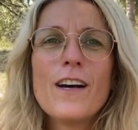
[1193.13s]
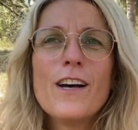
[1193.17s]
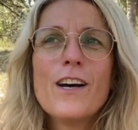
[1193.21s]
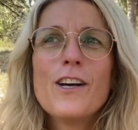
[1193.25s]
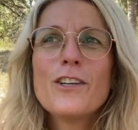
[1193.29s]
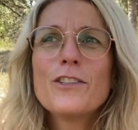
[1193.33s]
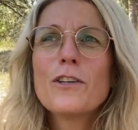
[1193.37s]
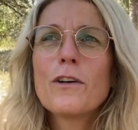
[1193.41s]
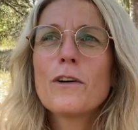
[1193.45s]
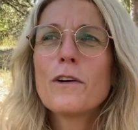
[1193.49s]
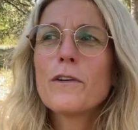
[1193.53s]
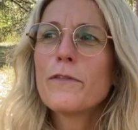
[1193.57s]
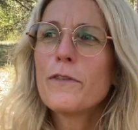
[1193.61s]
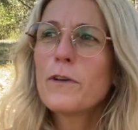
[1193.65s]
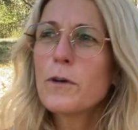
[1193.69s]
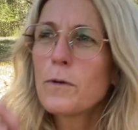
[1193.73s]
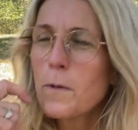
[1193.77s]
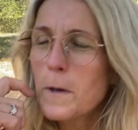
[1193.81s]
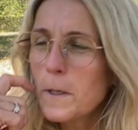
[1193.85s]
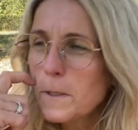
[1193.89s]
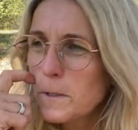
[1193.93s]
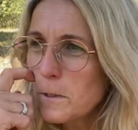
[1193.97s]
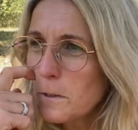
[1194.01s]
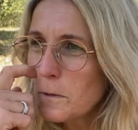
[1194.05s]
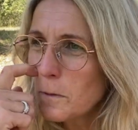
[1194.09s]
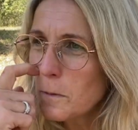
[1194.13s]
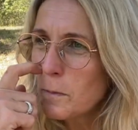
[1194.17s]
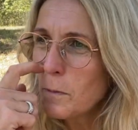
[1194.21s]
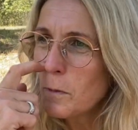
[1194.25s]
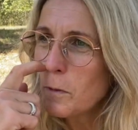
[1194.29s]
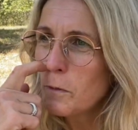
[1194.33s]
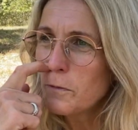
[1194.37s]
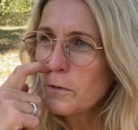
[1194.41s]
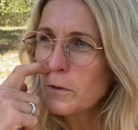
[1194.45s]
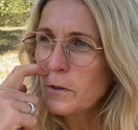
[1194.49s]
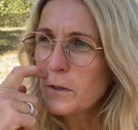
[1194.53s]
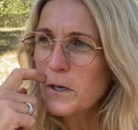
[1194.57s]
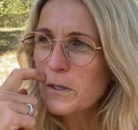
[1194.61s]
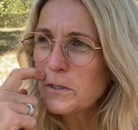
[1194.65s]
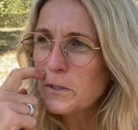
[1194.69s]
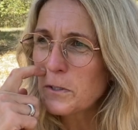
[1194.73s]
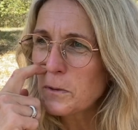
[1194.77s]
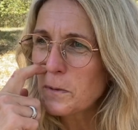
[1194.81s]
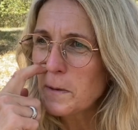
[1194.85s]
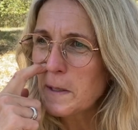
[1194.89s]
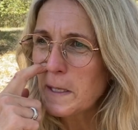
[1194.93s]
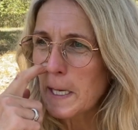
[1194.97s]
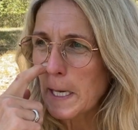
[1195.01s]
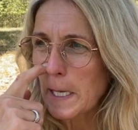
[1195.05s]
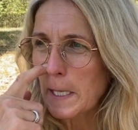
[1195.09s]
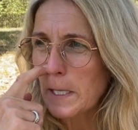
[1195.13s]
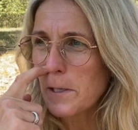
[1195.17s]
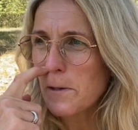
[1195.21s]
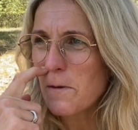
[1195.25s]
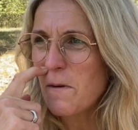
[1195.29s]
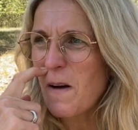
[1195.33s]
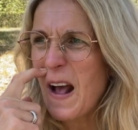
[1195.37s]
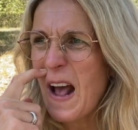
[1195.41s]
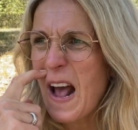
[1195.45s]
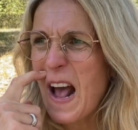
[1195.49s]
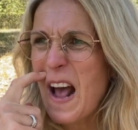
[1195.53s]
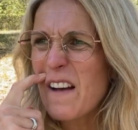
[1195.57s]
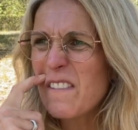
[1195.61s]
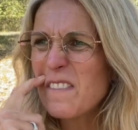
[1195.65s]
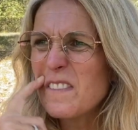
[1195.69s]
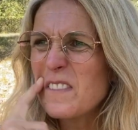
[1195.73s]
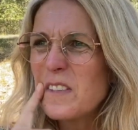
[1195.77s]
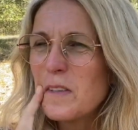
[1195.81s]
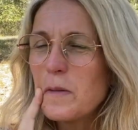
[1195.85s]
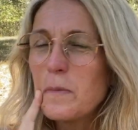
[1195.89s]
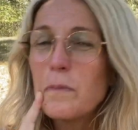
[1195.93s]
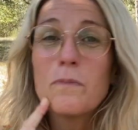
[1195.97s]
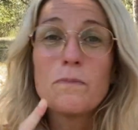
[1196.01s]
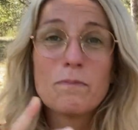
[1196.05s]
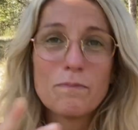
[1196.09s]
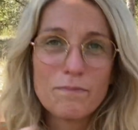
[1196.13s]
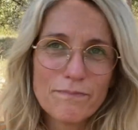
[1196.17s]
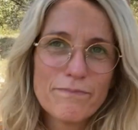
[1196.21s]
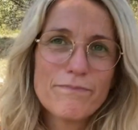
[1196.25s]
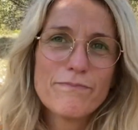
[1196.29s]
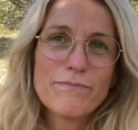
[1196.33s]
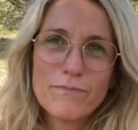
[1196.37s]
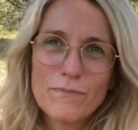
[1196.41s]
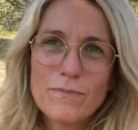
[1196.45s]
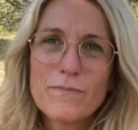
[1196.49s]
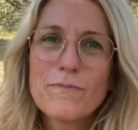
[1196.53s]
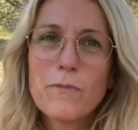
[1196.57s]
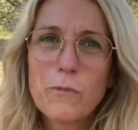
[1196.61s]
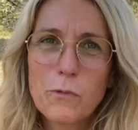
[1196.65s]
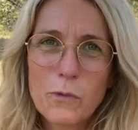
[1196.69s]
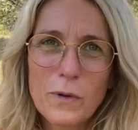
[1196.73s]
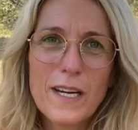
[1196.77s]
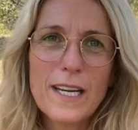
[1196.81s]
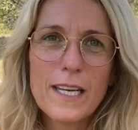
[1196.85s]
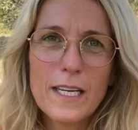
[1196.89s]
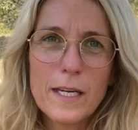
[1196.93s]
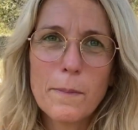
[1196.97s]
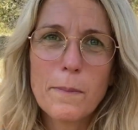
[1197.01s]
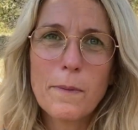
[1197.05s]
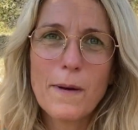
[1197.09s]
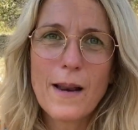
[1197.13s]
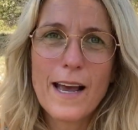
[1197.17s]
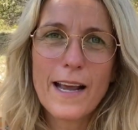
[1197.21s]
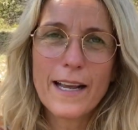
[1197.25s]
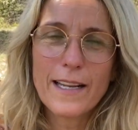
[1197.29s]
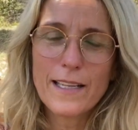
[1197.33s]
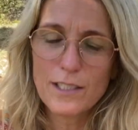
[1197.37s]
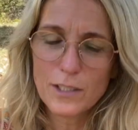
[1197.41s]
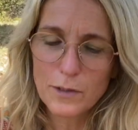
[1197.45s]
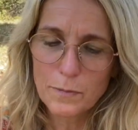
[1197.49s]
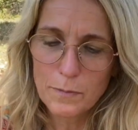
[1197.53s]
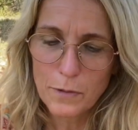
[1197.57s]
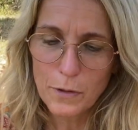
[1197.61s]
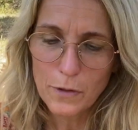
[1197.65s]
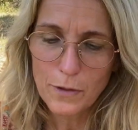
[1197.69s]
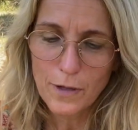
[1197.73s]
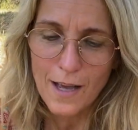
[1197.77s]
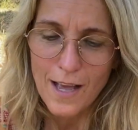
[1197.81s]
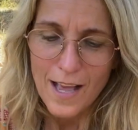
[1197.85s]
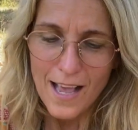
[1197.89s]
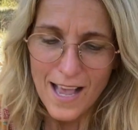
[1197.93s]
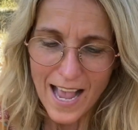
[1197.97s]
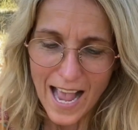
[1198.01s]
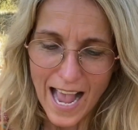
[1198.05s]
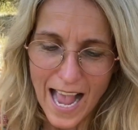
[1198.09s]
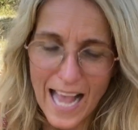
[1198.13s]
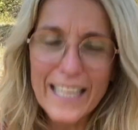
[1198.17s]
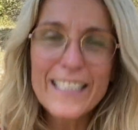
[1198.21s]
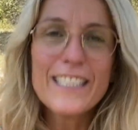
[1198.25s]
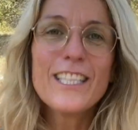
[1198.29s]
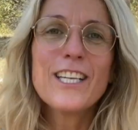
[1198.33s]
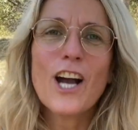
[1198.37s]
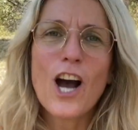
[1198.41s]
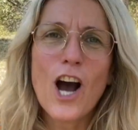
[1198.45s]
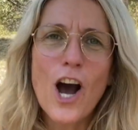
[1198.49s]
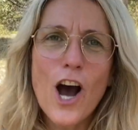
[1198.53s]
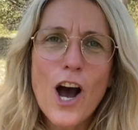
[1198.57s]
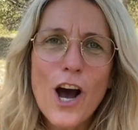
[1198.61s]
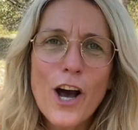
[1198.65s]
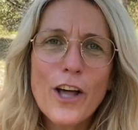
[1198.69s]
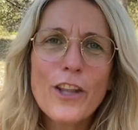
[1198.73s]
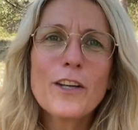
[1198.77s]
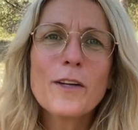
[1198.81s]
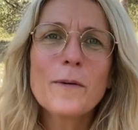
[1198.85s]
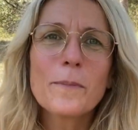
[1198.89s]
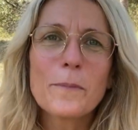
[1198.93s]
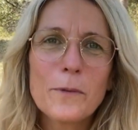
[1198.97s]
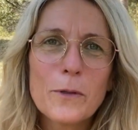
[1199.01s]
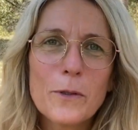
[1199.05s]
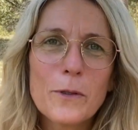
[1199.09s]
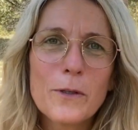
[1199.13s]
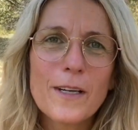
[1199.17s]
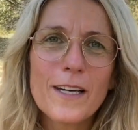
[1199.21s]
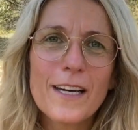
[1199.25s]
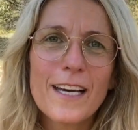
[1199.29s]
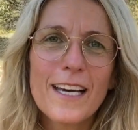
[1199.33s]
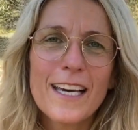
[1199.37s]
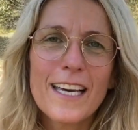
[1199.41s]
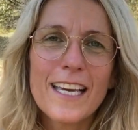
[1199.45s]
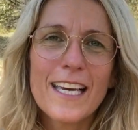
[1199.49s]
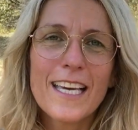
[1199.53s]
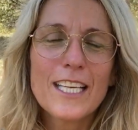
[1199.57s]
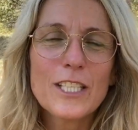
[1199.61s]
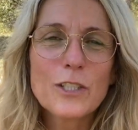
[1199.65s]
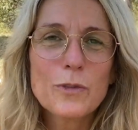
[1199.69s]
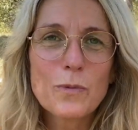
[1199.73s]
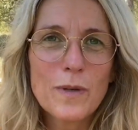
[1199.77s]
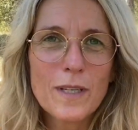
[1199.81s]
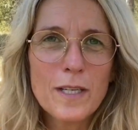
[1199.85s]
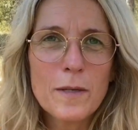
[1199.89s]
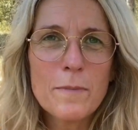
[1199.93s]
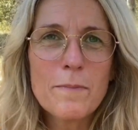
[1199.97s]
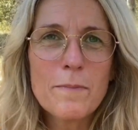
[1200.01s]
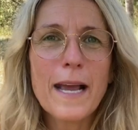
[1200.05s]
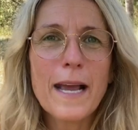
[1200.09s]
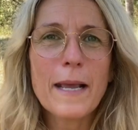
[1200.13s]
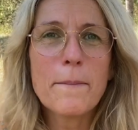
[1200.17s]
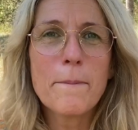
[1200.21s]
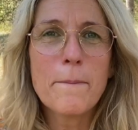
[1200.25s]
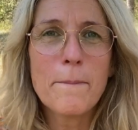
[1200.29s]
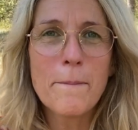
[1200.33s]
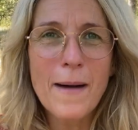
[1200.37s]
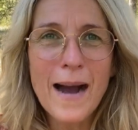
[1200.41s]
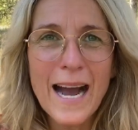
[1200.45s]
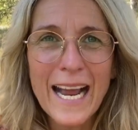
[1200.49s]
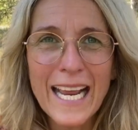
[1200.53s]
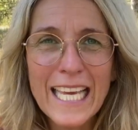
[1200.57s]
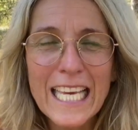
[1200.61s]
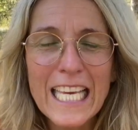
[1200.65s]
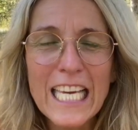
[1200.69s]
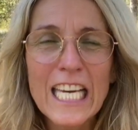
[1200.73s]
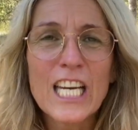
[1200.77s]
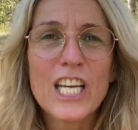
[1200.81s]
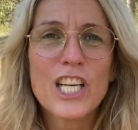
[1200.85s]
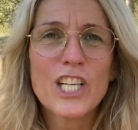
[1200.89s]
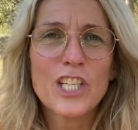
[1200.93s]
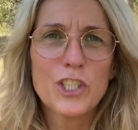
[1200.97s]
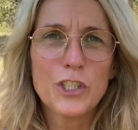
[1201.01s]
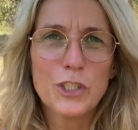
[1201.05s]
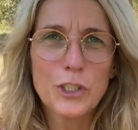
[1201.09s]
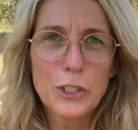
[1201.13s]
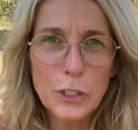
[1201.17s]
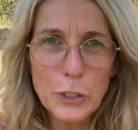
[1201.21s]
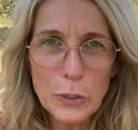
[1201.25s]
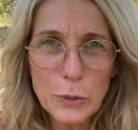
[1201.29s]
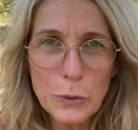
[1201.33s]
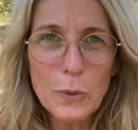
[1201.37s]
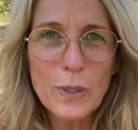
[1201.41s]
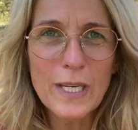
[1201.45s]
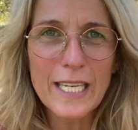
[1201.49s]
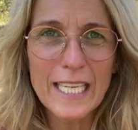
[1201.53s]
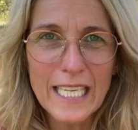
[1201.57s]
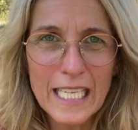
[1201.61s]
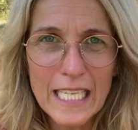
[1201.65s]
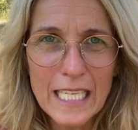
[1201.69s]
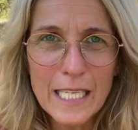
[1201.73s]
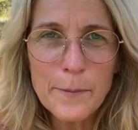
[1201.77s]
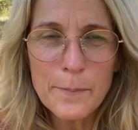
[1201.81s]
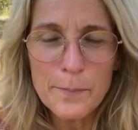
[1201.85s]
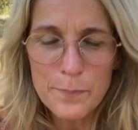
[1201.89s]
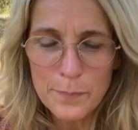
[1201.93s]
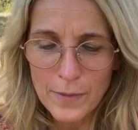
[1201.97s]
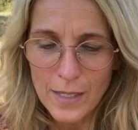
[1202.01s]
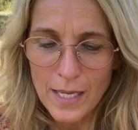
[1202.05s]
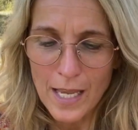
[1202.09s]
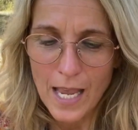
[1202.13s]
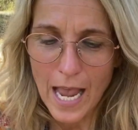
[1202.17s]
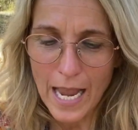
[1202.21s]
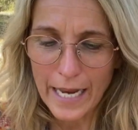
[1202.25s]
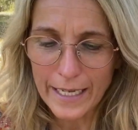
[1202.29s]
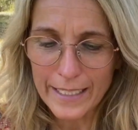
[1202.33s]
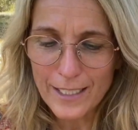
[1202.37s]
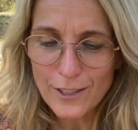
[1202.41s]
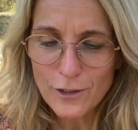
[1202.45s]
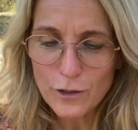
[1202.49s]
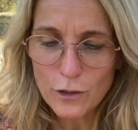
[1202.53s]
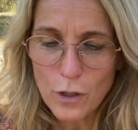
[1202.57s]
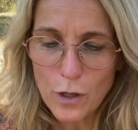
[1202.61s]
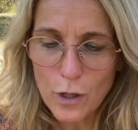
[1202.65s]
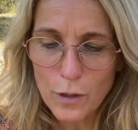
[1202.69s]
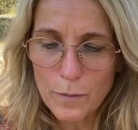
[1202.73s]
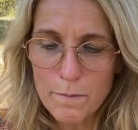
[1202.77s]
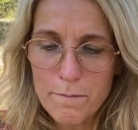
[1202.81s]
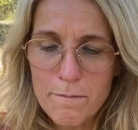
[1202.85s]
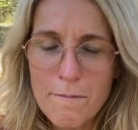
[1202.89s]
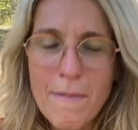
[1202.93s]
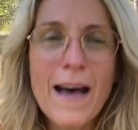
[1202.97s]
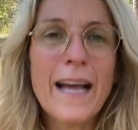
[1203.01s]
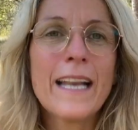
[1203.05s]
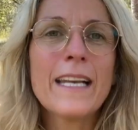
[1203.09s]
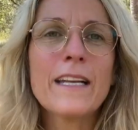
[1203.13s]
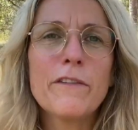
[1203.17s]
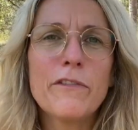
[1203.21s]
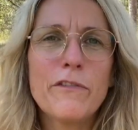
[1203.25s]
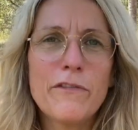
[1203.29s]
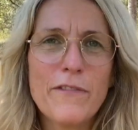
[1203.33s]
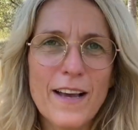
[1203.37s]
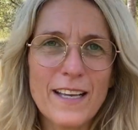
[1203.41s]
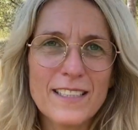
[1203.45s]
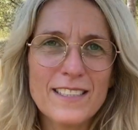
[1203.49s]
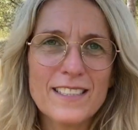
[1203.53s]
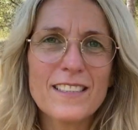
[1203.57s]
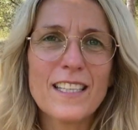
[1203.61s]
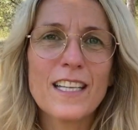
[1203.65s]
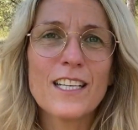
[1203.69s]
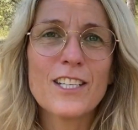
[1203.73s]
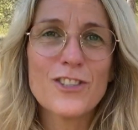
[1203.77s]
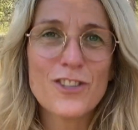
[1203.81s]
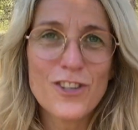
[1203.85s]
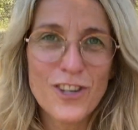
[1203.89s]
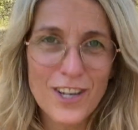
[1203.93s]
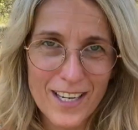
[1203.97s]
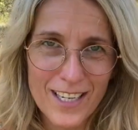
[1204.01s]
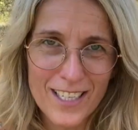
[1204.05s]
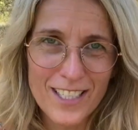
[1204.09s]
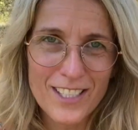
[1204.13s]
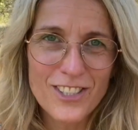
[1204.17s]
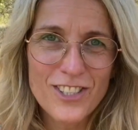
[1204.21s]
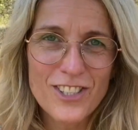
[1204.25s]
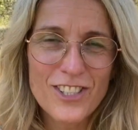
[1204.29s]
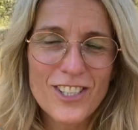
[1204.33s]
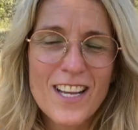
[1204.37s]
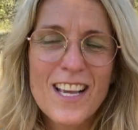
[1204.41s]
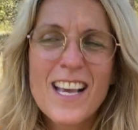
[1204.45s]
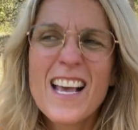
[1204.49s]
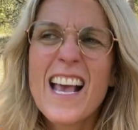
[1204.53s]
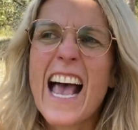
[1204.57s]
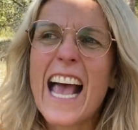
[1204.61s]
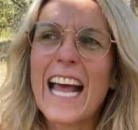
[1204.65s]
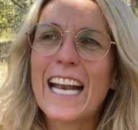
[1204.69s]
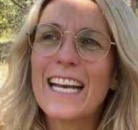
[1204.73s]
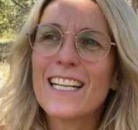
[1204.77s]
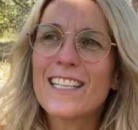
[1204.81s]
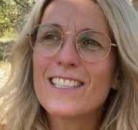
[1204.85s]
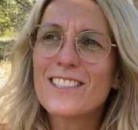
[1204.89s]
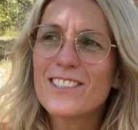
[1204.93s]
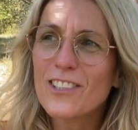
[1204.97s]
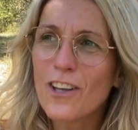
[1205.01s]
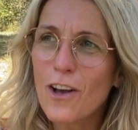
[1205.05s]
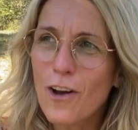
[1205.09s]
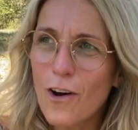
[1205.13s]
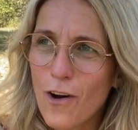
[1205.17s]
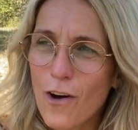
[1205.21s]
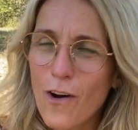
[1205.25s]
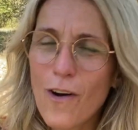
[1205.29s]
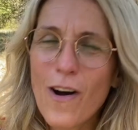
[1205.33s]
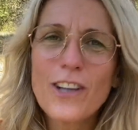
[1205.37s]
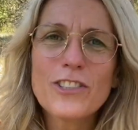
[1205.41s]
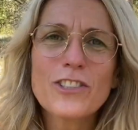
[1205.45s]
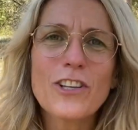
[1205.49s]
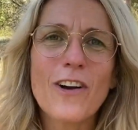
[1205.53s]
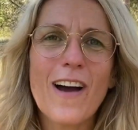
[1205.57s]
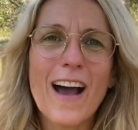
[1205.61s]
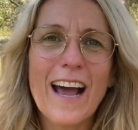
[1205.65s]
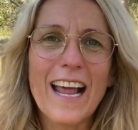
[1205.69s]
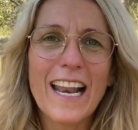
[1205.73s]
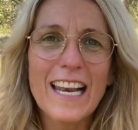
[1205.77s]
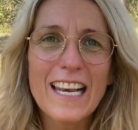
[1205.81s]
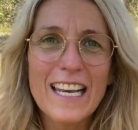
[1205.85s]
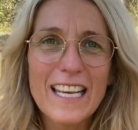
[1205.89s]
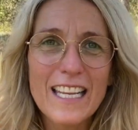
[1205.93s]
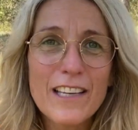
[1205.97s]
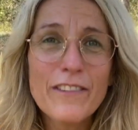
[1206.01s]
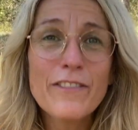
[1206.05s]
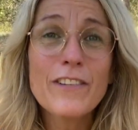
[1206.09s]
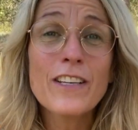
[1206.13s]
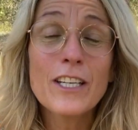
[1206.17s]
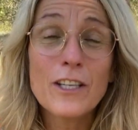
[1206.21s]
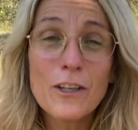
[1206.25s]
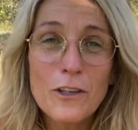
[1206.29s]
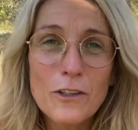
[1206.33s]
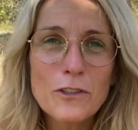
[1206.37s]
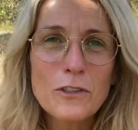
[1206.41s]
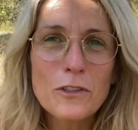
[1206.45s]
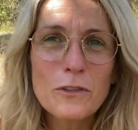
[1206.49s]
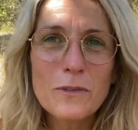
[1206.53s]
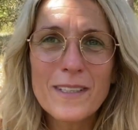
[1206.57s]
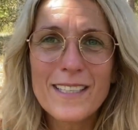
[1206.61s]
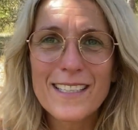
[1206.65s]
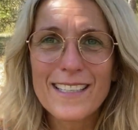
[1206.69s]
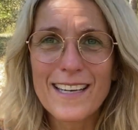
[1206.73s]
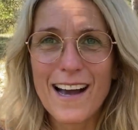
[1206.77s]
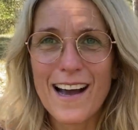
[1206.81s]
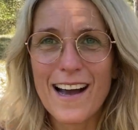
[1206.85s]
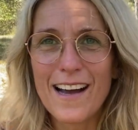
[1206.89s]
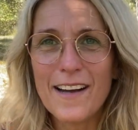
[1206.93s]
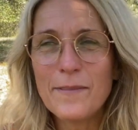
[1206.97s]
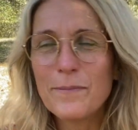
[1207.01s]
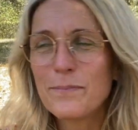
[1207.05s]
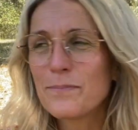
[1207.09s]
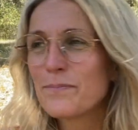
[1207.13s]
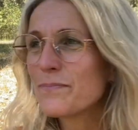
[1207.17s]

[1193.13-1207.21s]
So if you want to move to Costa Rica, you have to really apply this book. And the other book is written Mike Dooley, and it's called Manifesting Change. And it's all, so I live in Costa Rica.